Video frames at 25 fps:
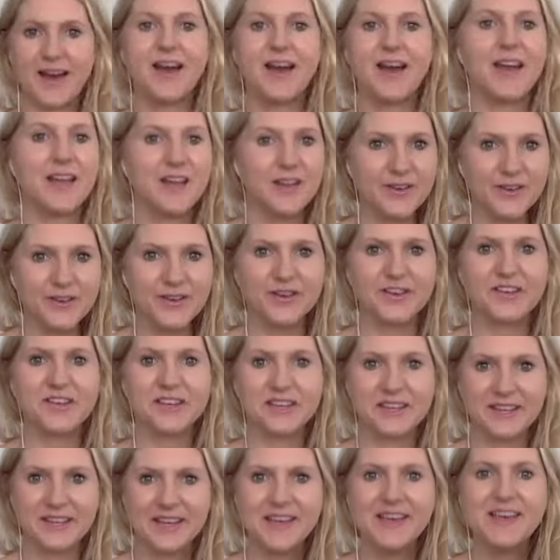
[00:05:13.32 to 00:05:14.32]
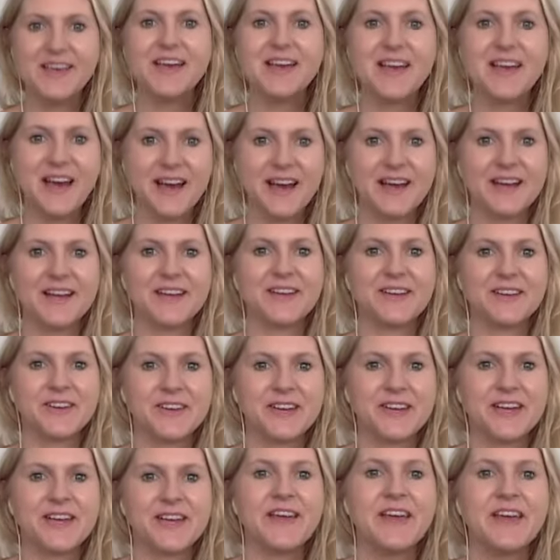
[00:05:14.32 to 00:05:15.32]
I agree. I
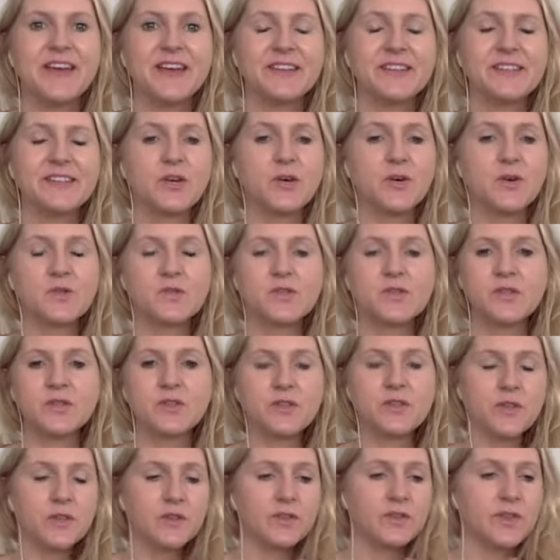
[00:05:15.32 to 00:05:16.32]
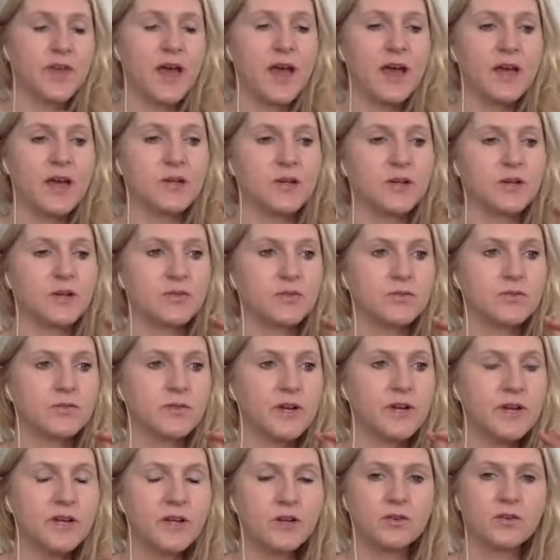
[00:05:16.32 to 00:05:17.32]
agree. Those, th- that
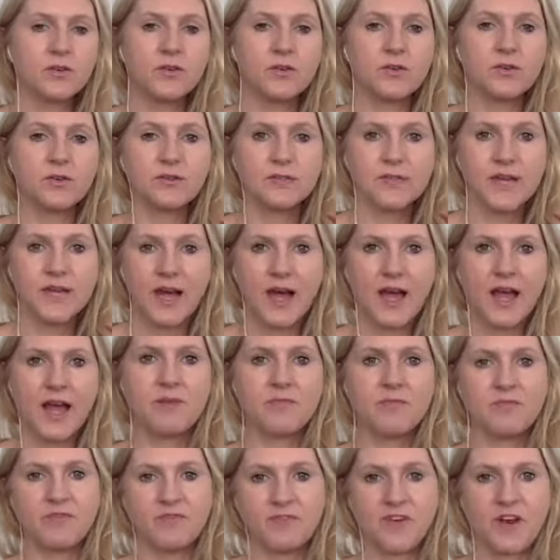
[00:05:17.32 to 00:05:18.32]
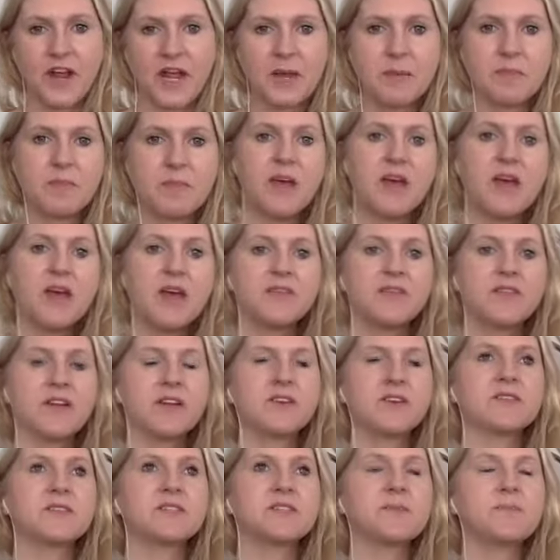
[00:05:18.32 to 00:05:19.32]
critical time frame.
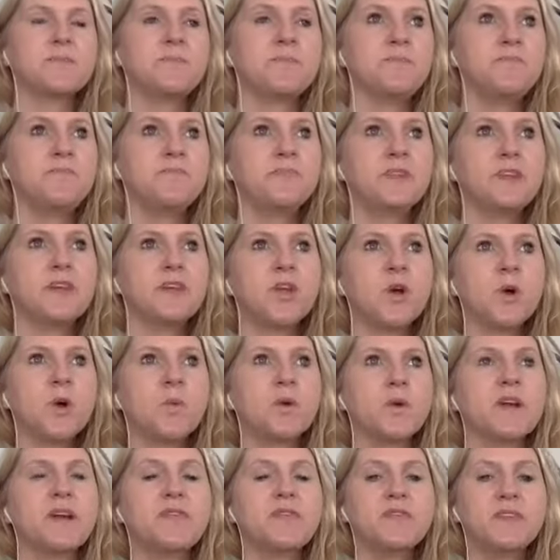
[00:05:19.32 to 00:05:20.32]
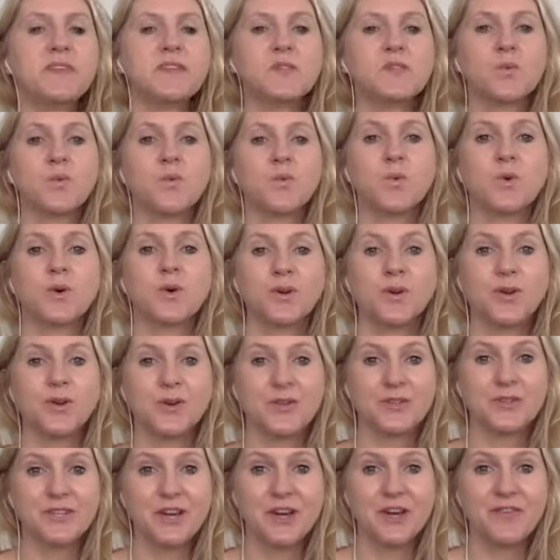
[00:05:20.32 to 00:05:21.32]
There's, you know, we're in this
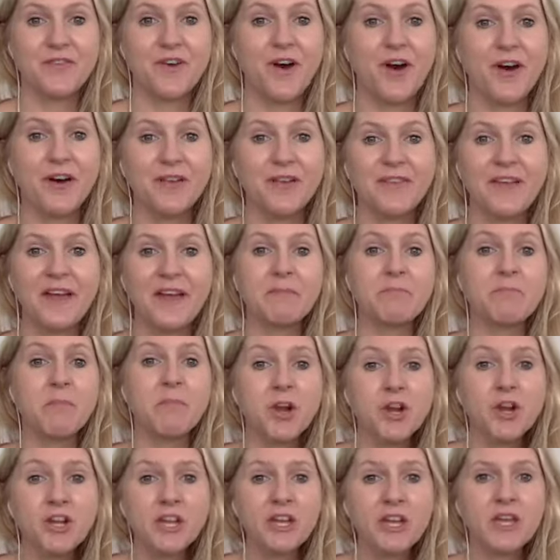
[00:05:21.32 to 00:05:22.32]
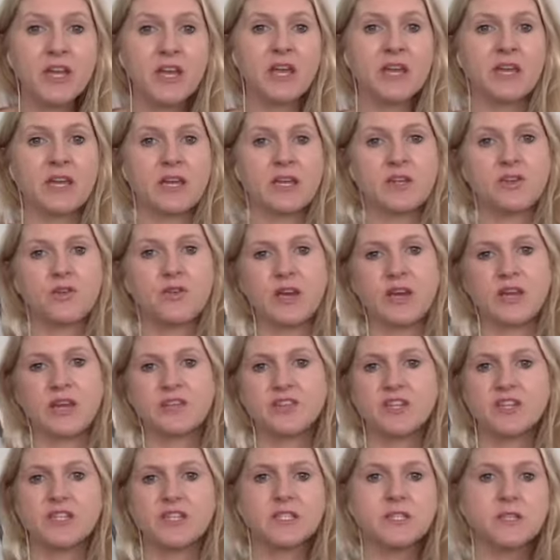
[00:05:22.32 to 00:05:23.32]
world of online marketing, and you can
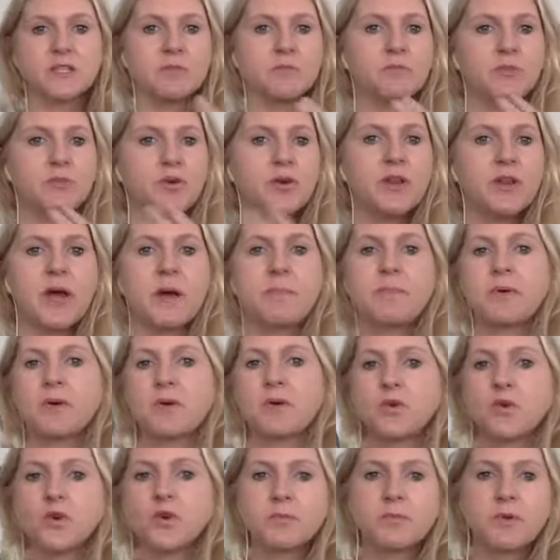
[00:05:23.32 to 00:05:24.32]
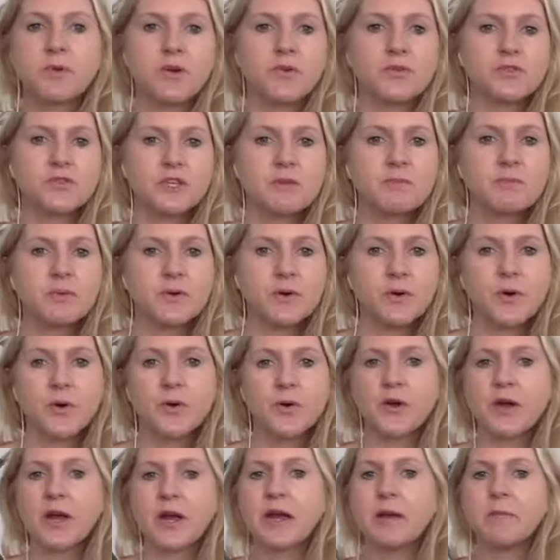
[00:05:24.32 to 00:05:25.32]
just put up a group coaching
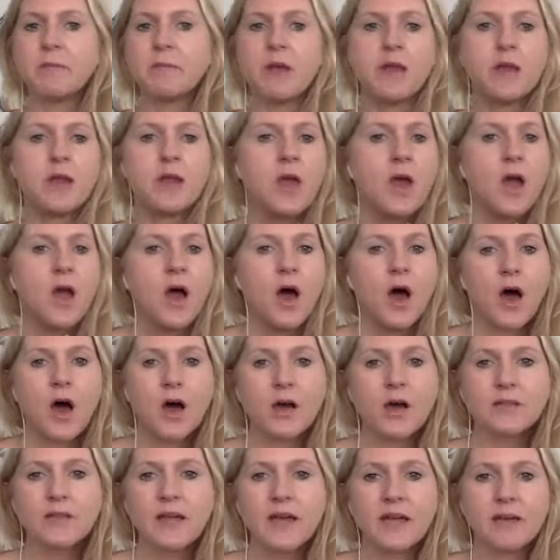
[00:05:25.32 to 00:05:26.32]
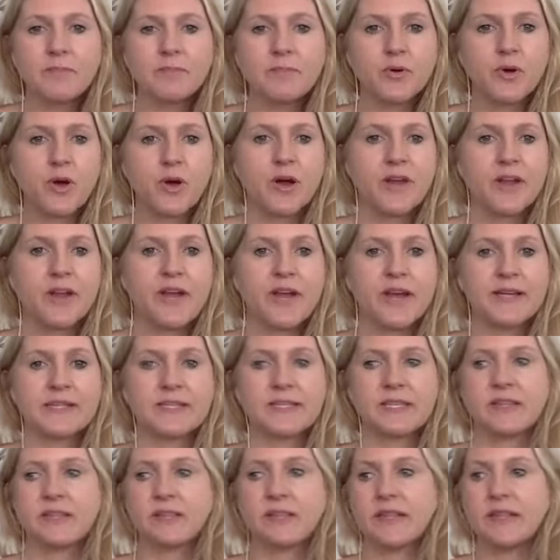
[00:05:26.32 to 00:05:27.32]
program and online products
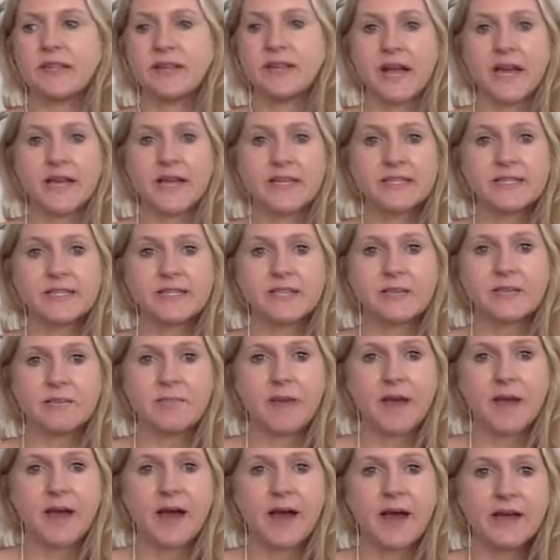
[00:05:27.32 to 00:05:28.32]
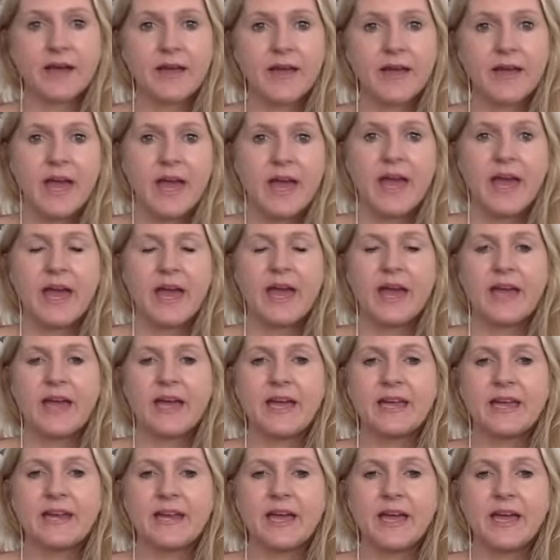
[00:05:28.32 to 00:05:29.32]
and then kind of sit back.
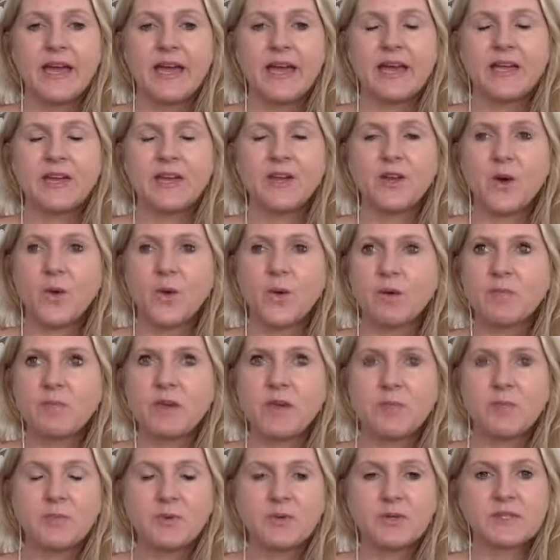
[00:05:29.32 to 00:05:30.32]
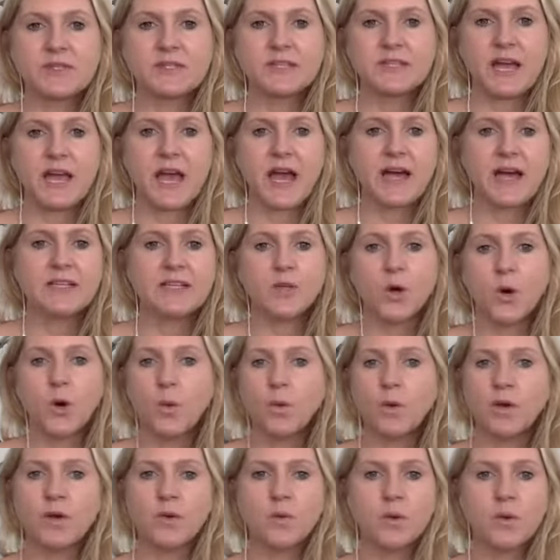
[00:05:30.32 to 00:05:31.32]
And, you know, when people say, I don't
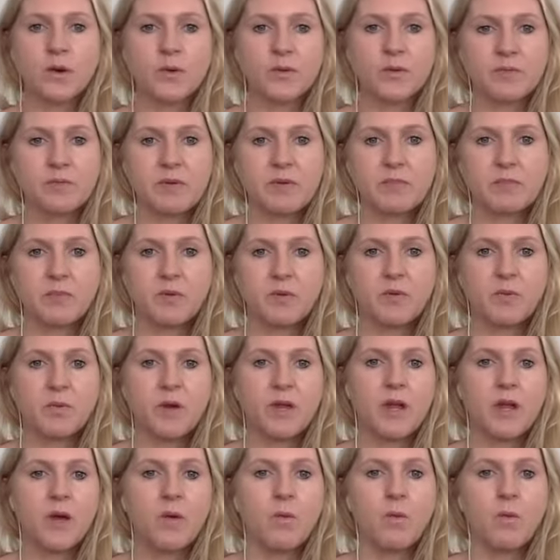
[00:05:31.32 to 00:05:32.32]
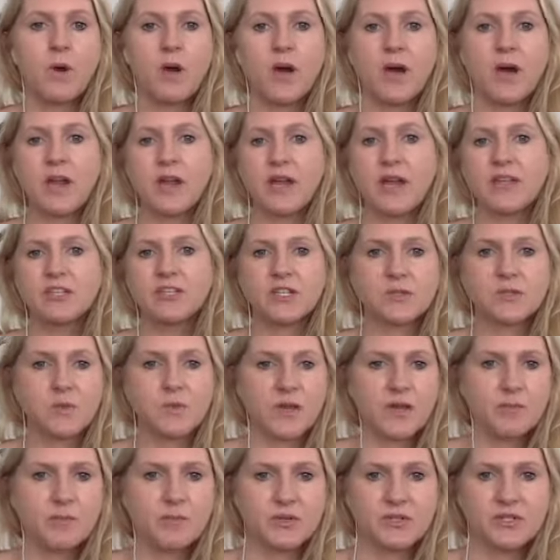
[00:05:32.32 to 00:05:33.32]
want to work with people one-on-one, I just
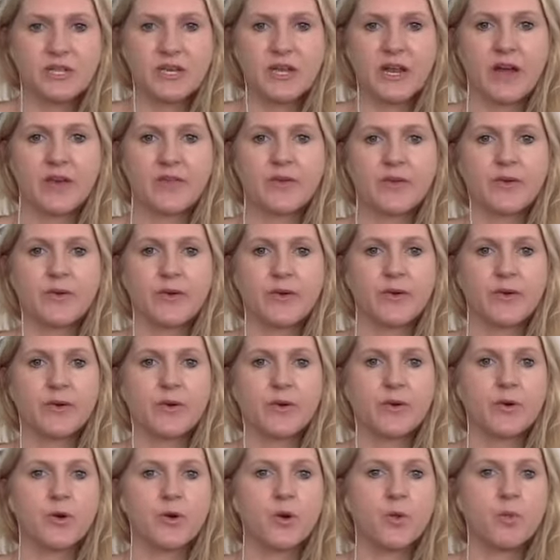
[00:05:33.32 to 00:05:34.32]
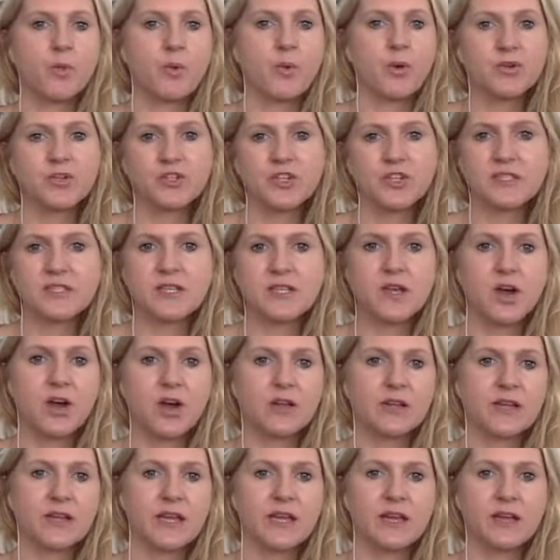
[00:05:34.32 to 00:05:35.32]
want to put together a group or just an
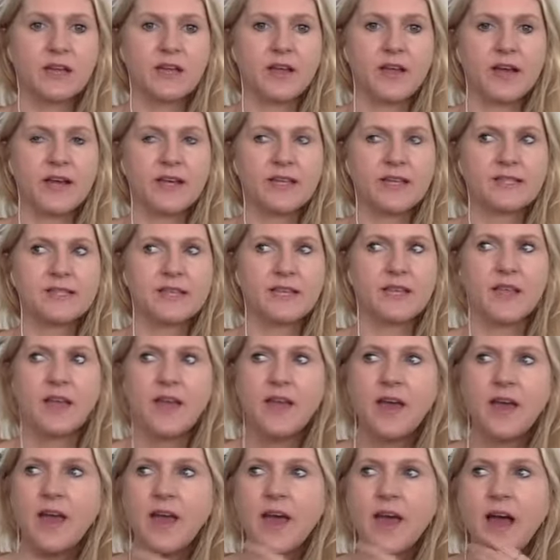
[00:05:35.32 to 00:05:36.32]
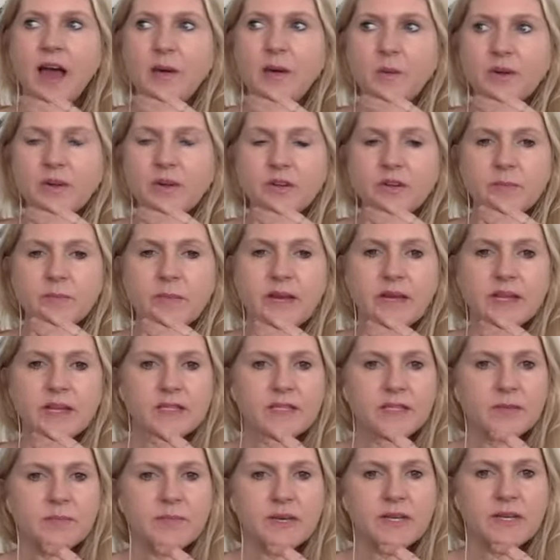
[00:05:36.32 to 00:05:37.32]
online class. And I wonder my,
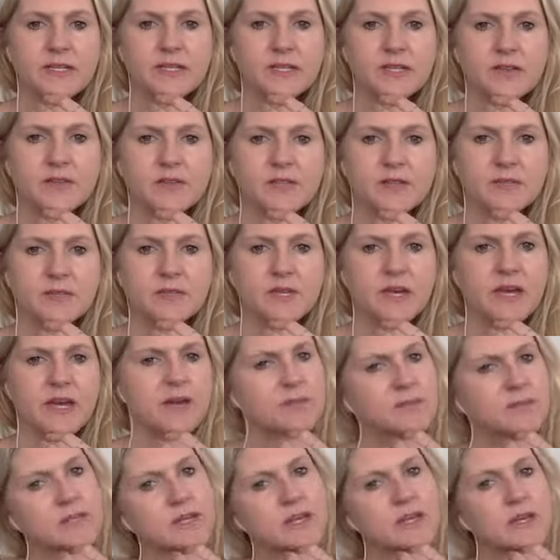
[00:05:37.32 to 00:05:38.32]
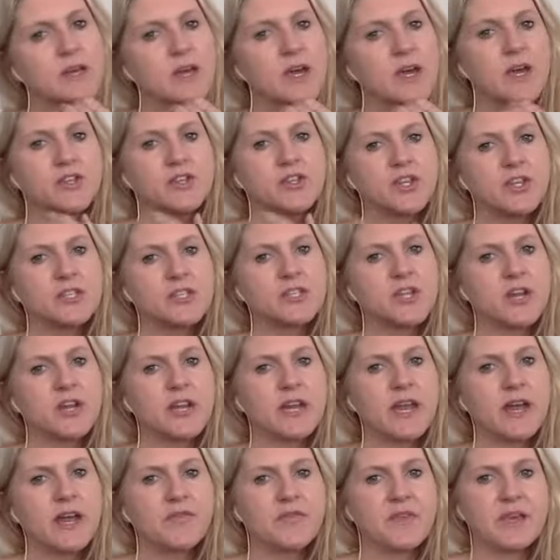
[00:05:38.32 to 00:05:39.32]
to myself sometimes, like, just
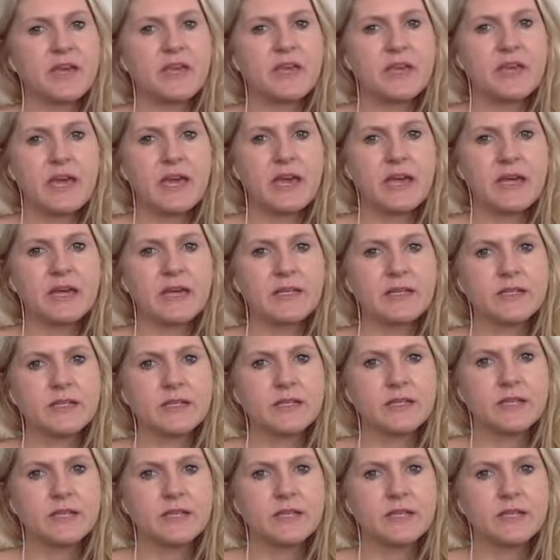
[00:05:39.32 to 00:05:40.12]
starting out the gate,